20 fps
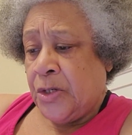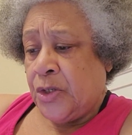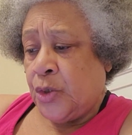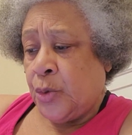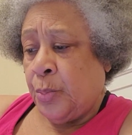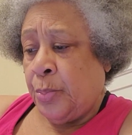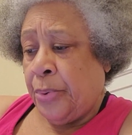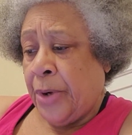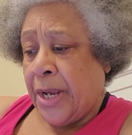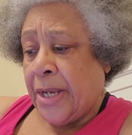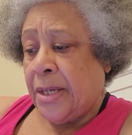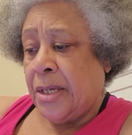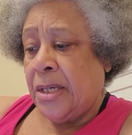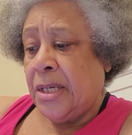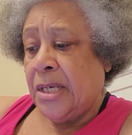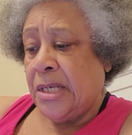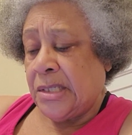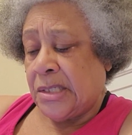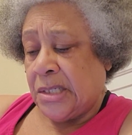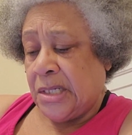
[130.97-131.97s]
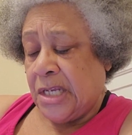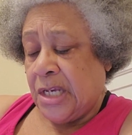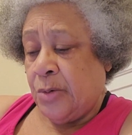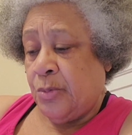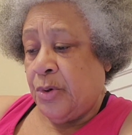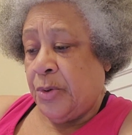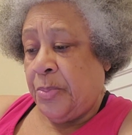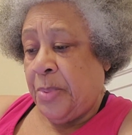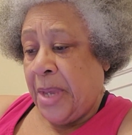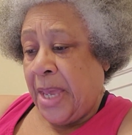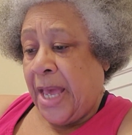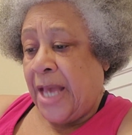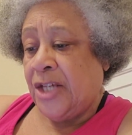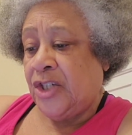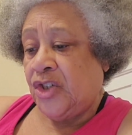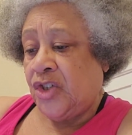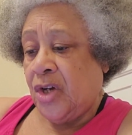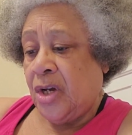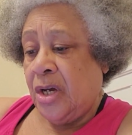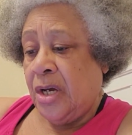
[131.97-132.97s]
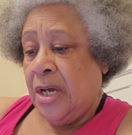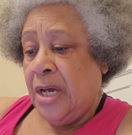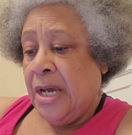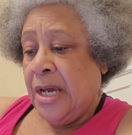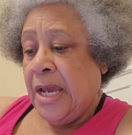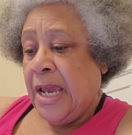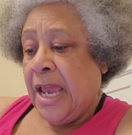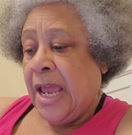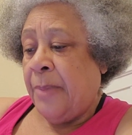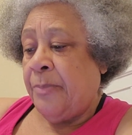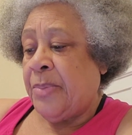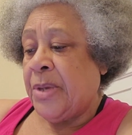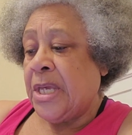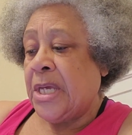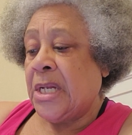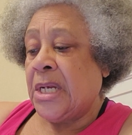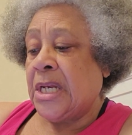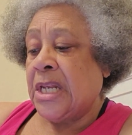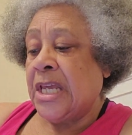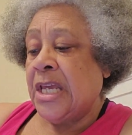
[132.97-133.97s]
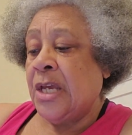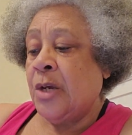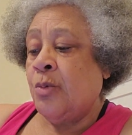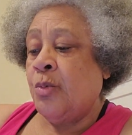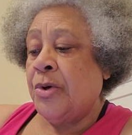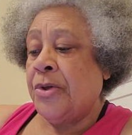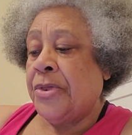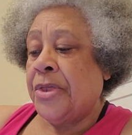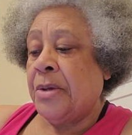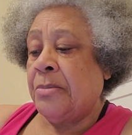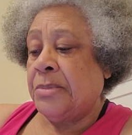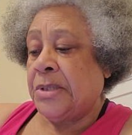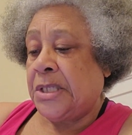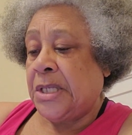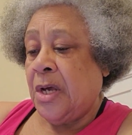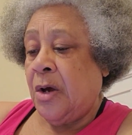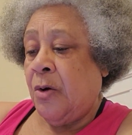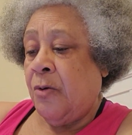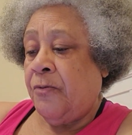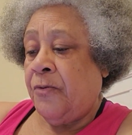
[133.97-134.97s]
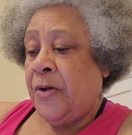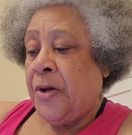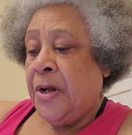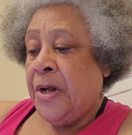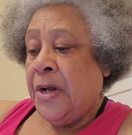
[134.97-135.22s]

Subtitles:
to break his league with Baasha and be in league with himself.